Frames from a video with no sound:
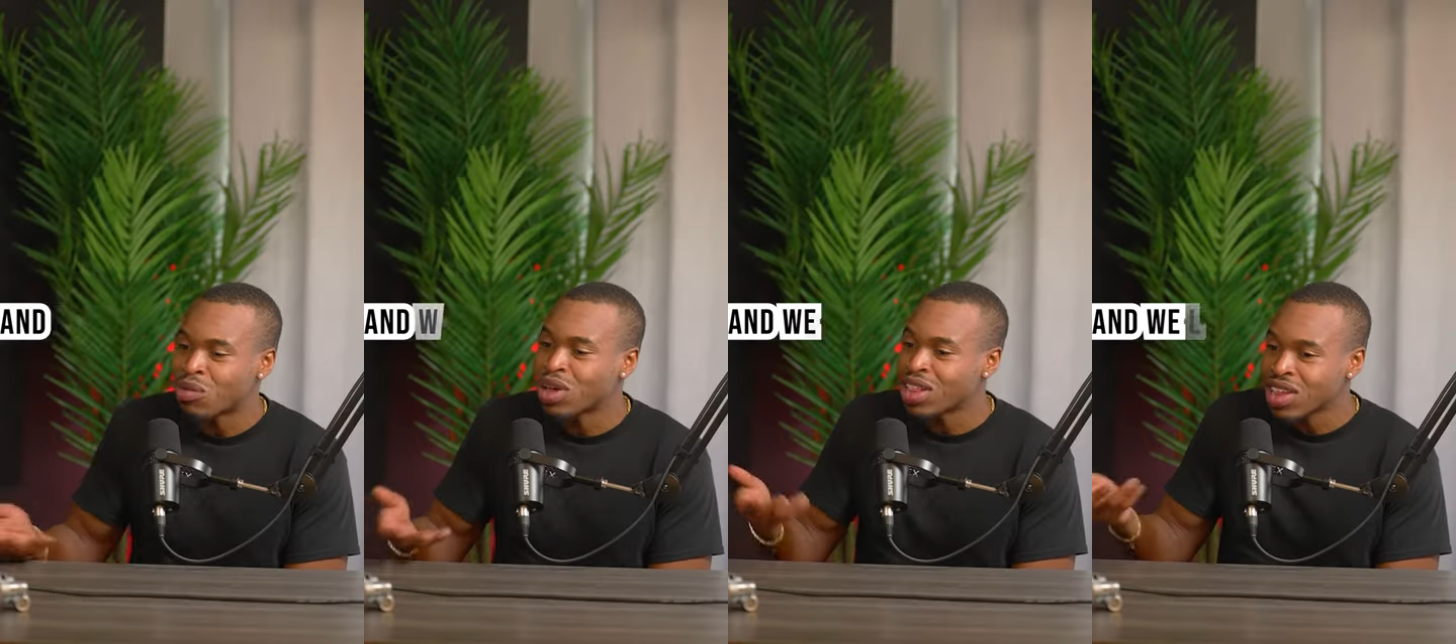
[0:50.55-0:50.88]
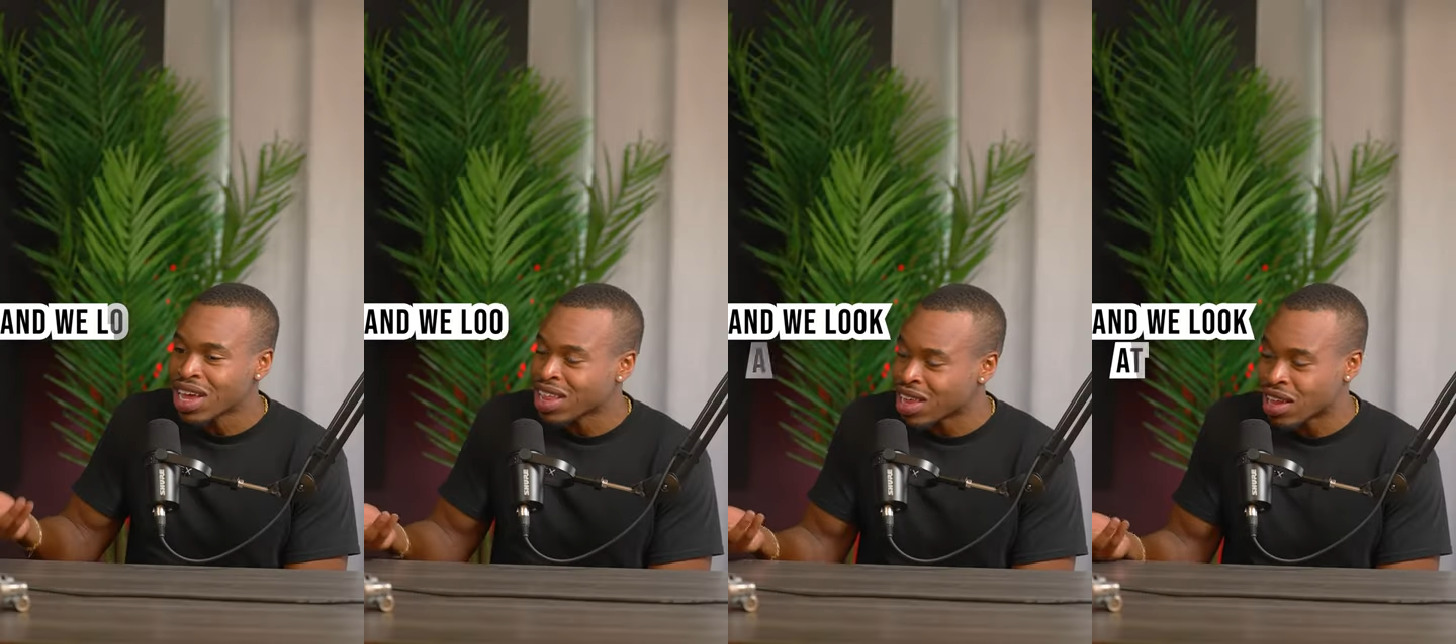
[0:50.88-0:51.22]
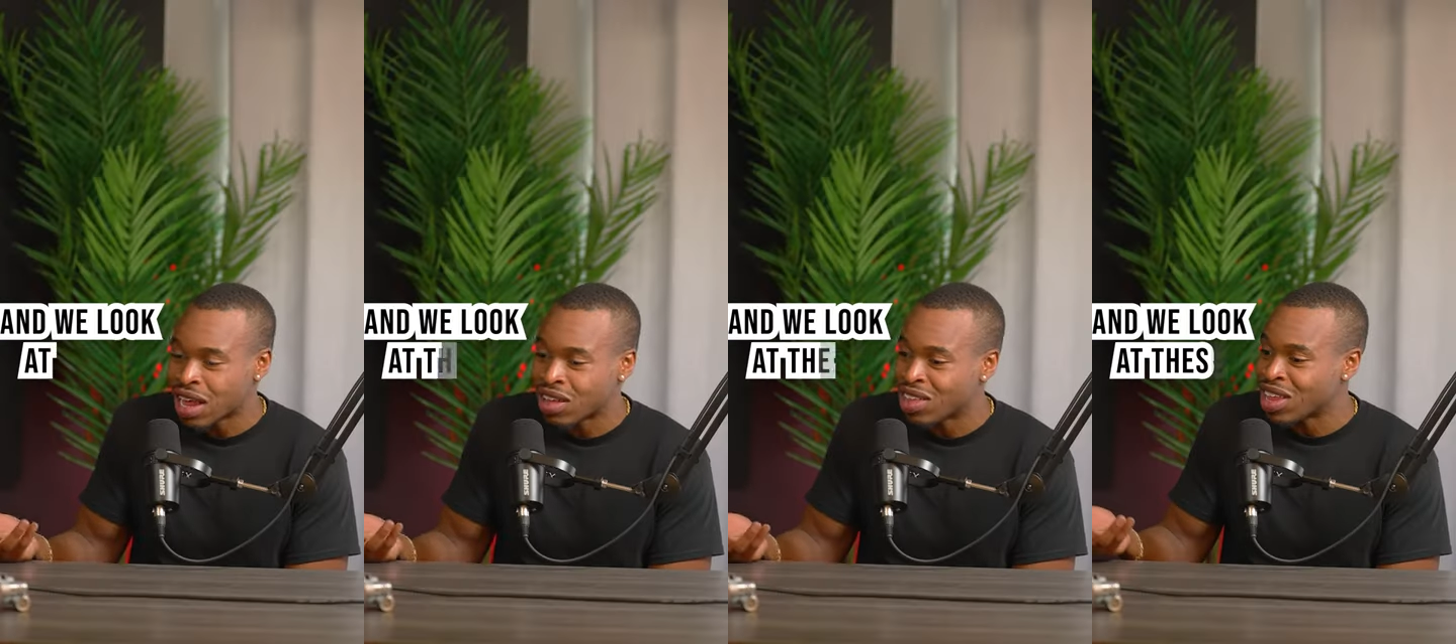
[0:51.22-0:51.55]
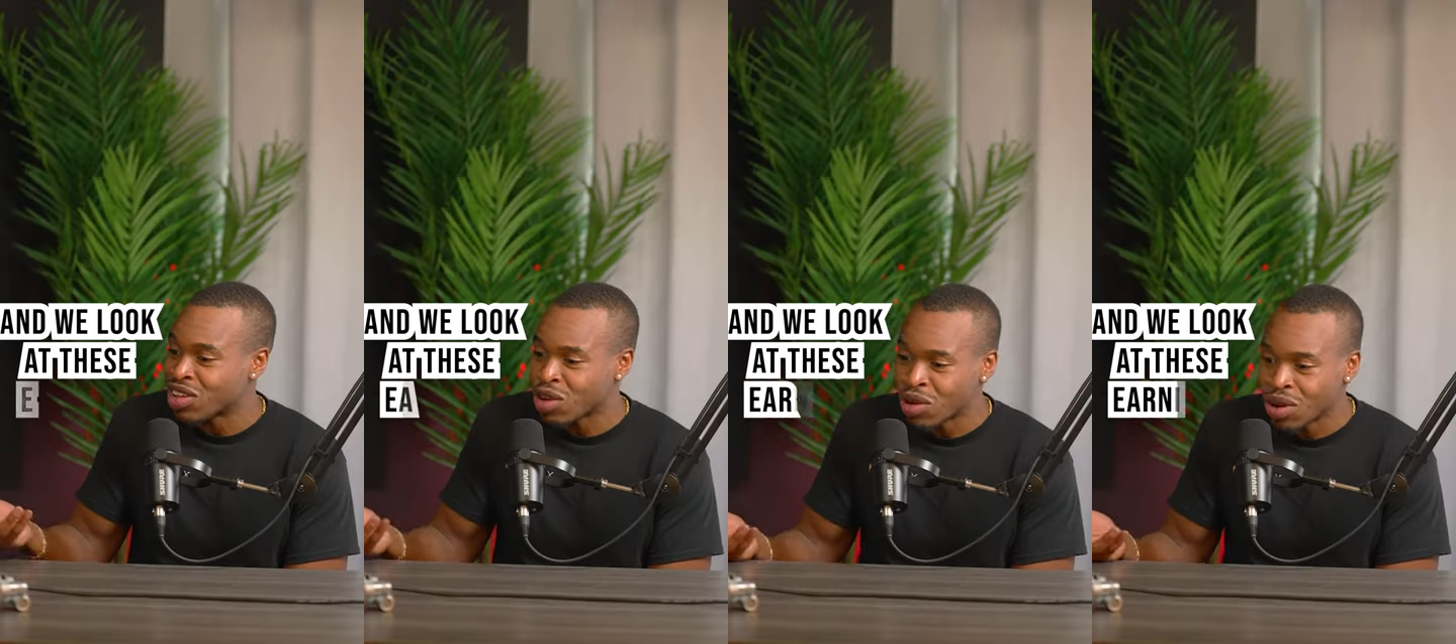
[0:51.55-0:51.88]
And we look at
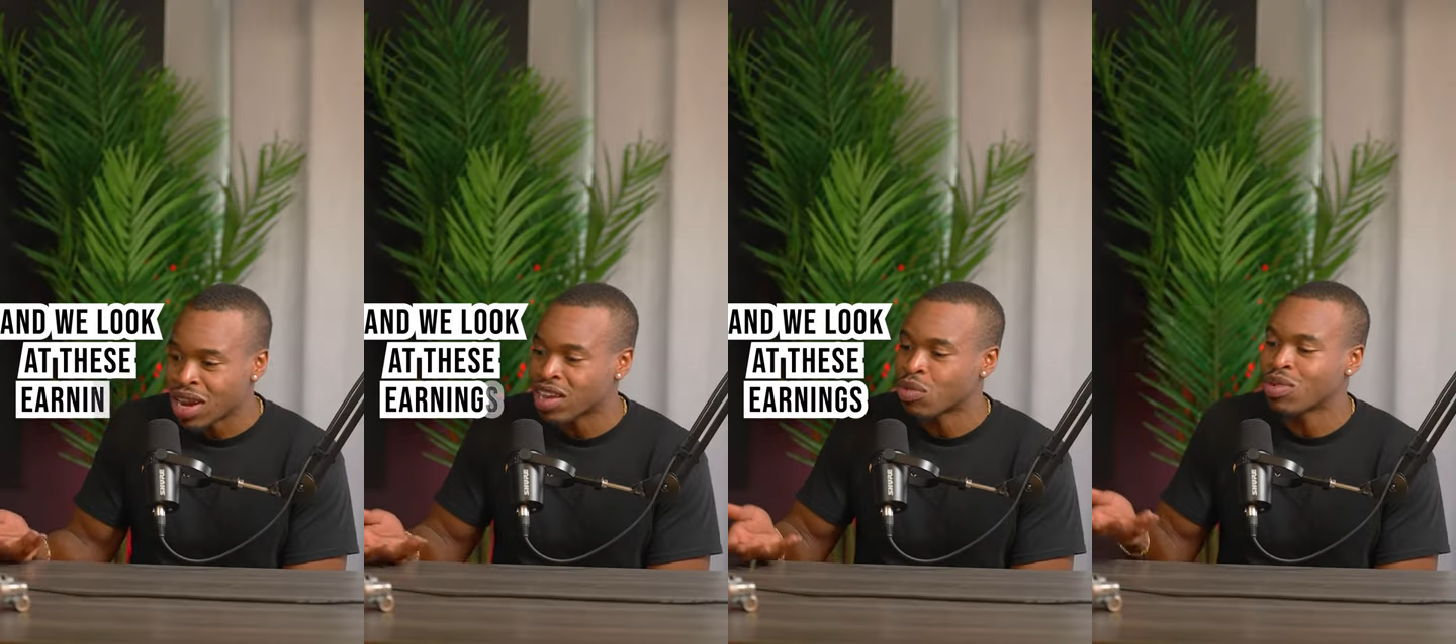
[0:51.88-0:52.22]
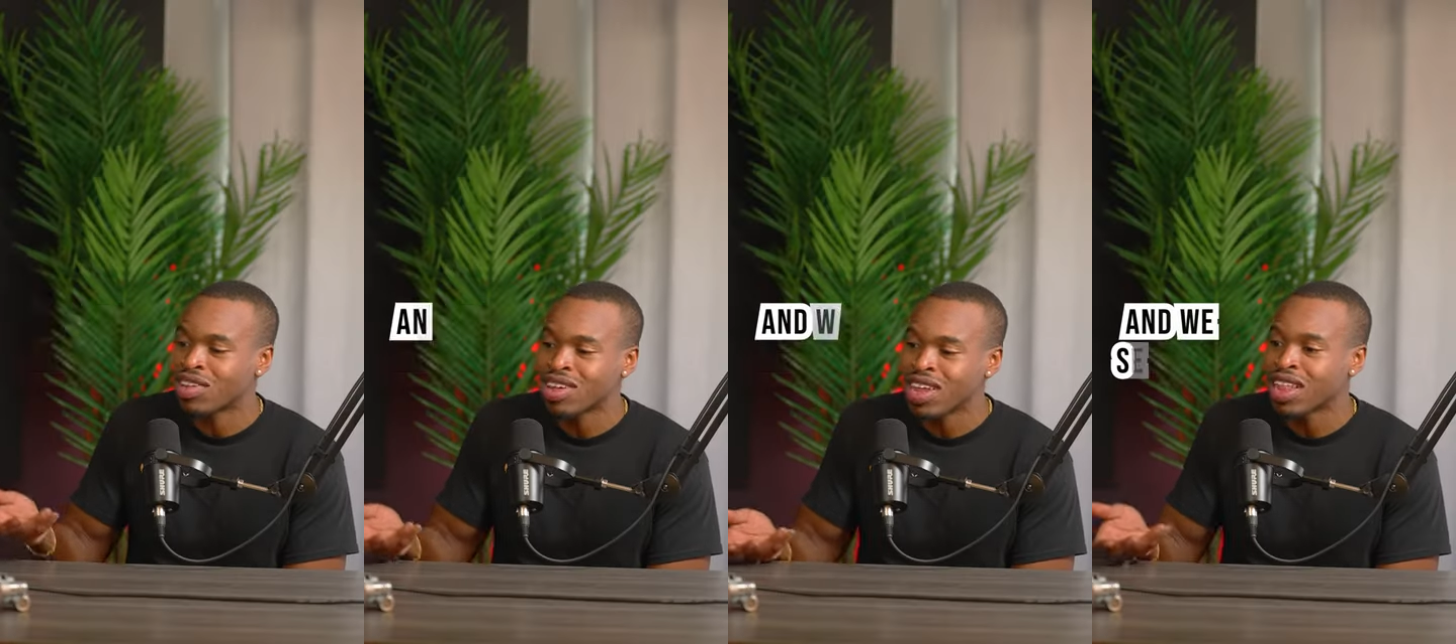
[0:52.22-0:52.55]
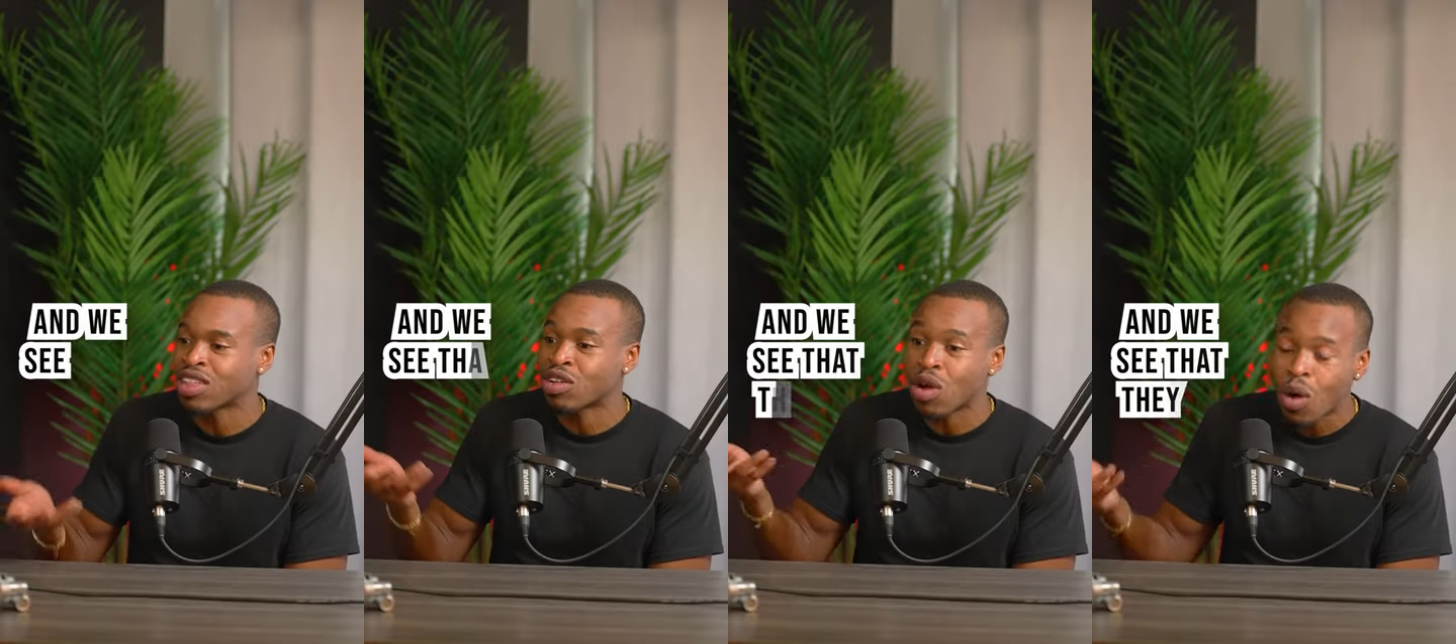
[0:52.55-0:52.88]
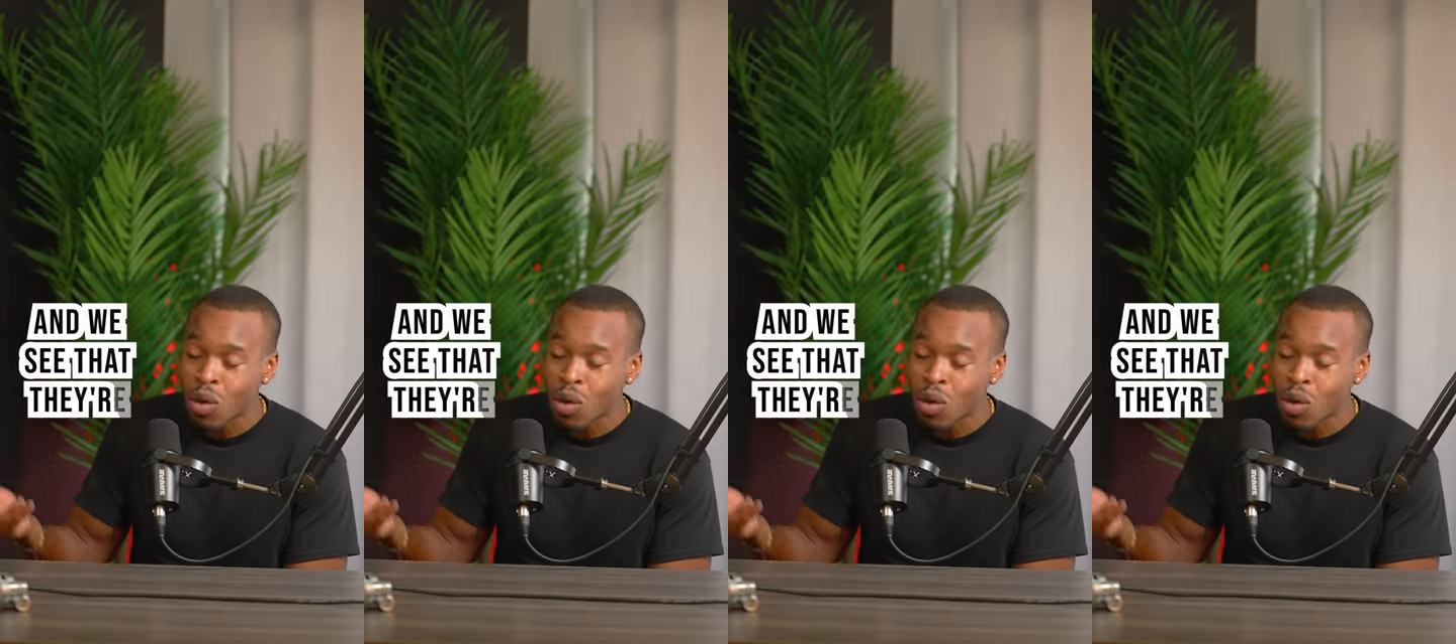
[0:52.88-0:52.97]
these earnings and we see that they're